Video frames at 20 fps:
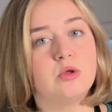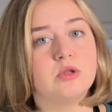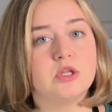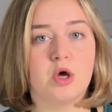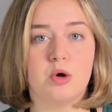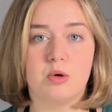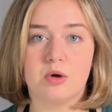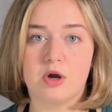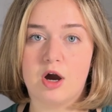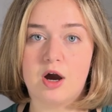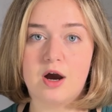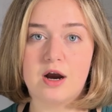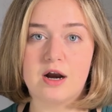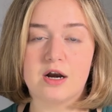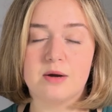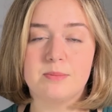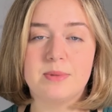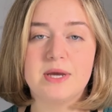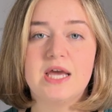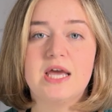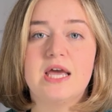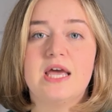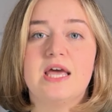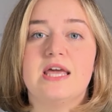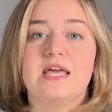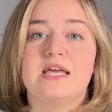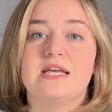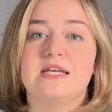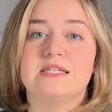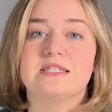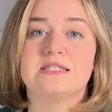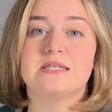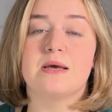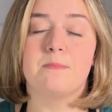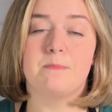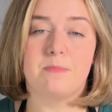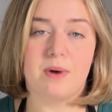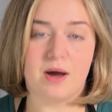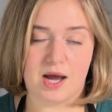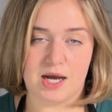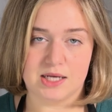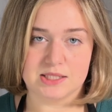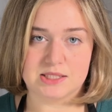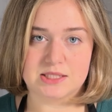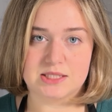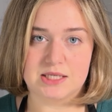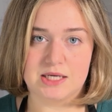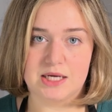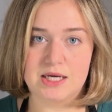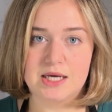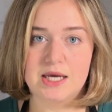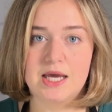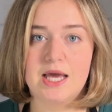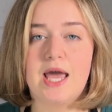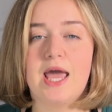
low carb is pasta.